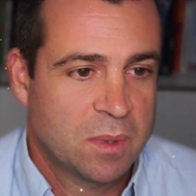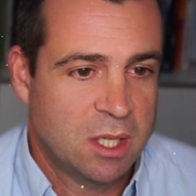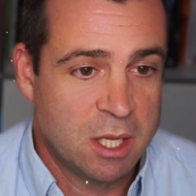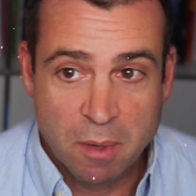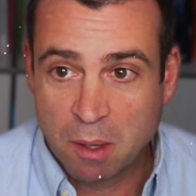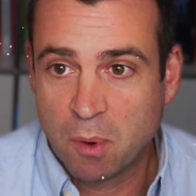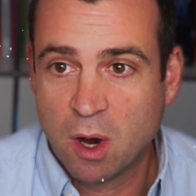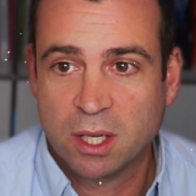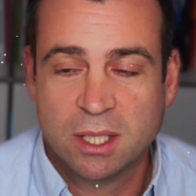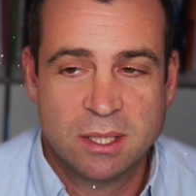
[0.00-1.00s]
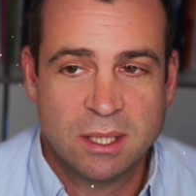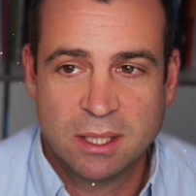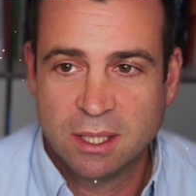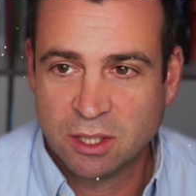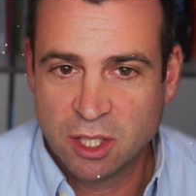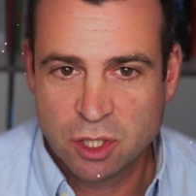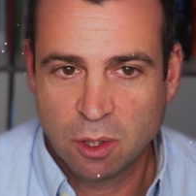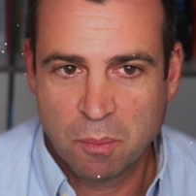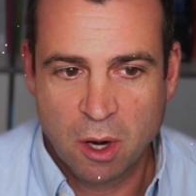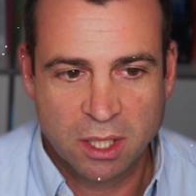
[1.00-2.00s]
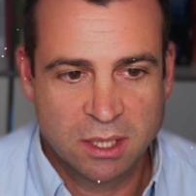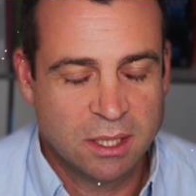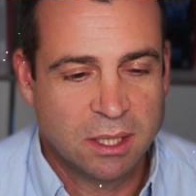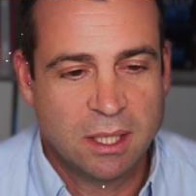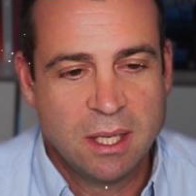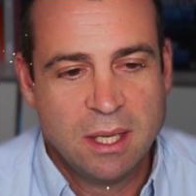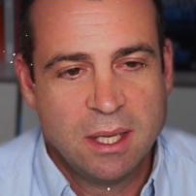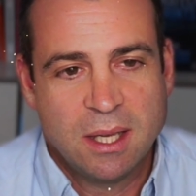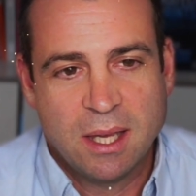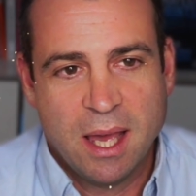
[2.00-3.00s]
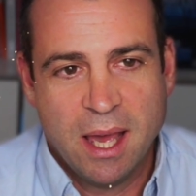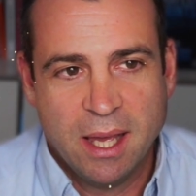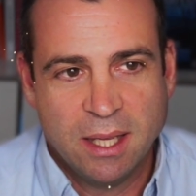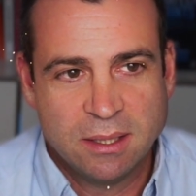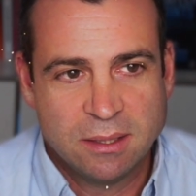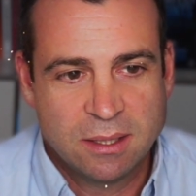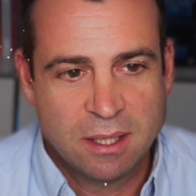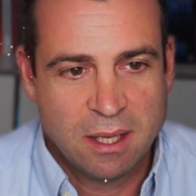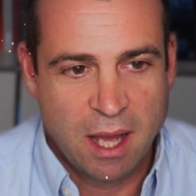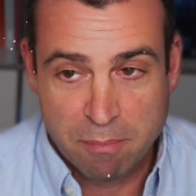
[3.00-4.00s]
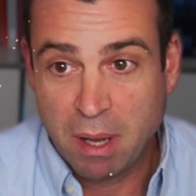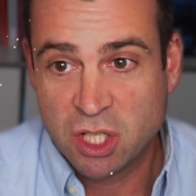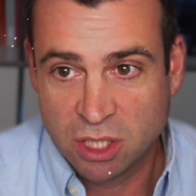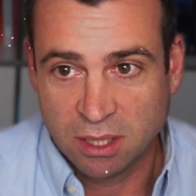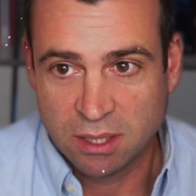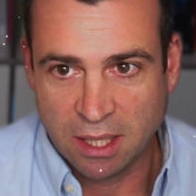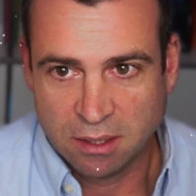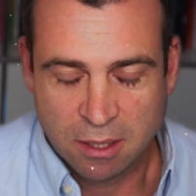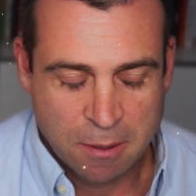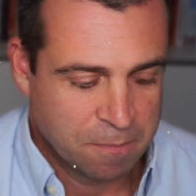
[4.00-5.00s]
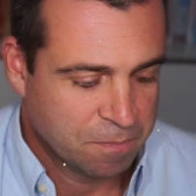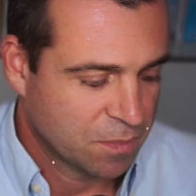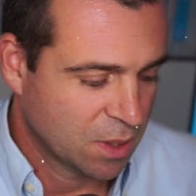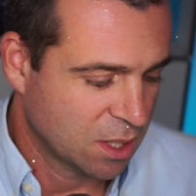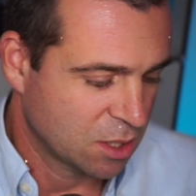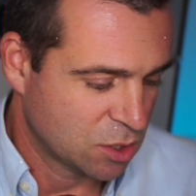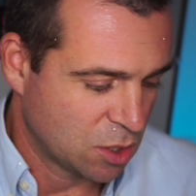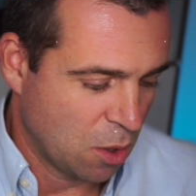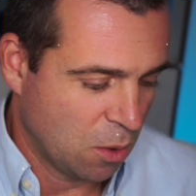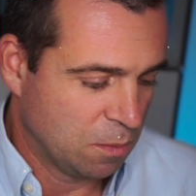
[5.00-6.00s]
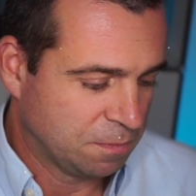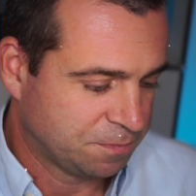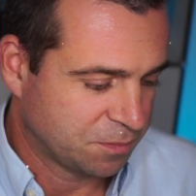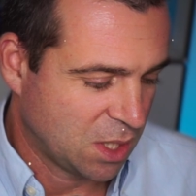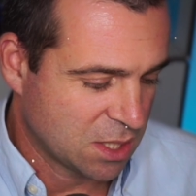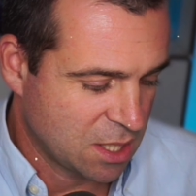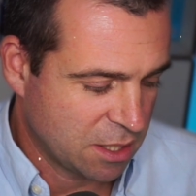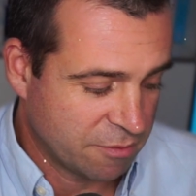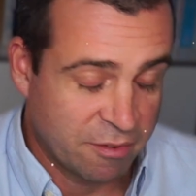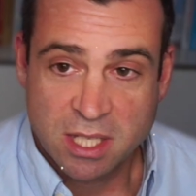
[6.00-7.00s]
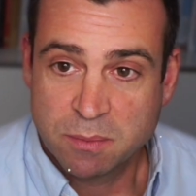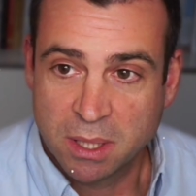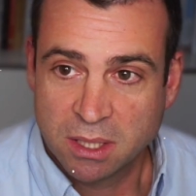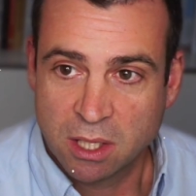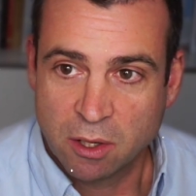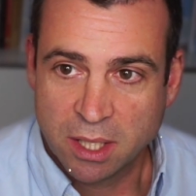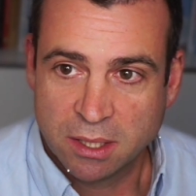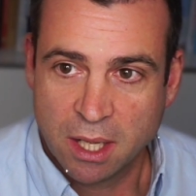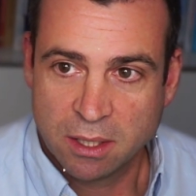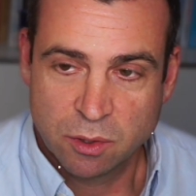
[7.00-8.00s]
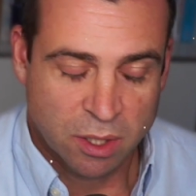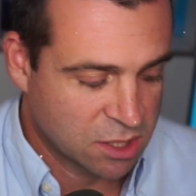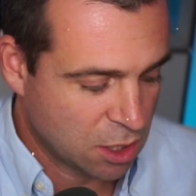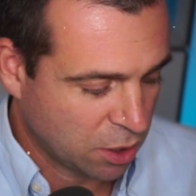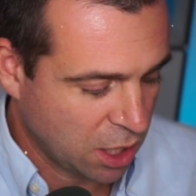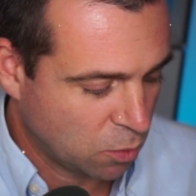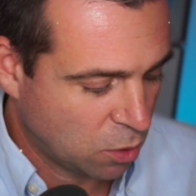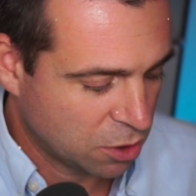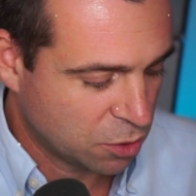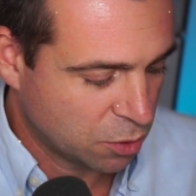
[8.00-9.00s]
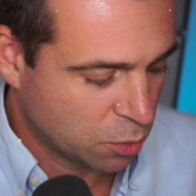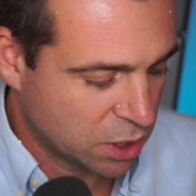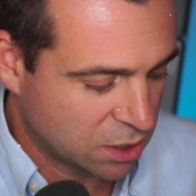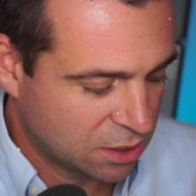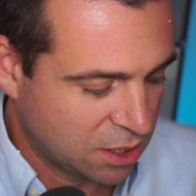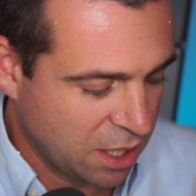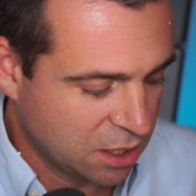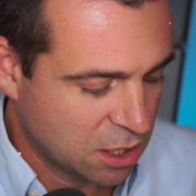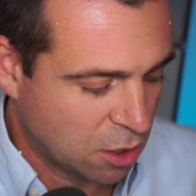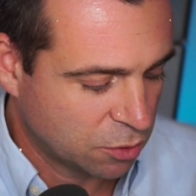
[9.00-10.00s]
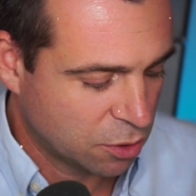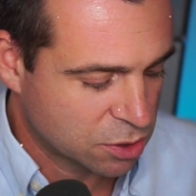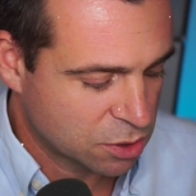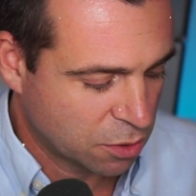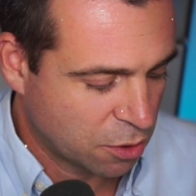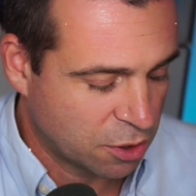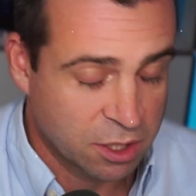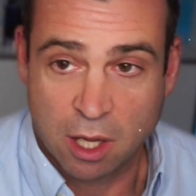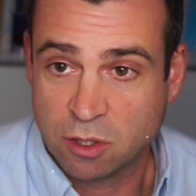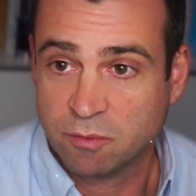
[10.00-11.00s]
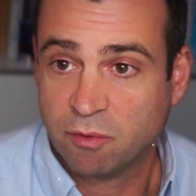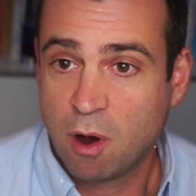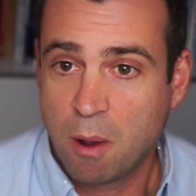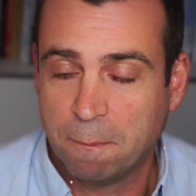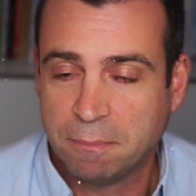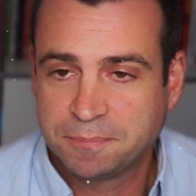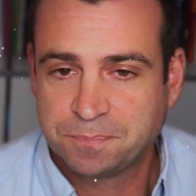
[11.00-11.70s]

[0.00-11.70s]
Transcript: email marketing and digital marketing, and I budgeted that. So that's an investment here. And then you can say, okay, where do we take now those 30,000 from?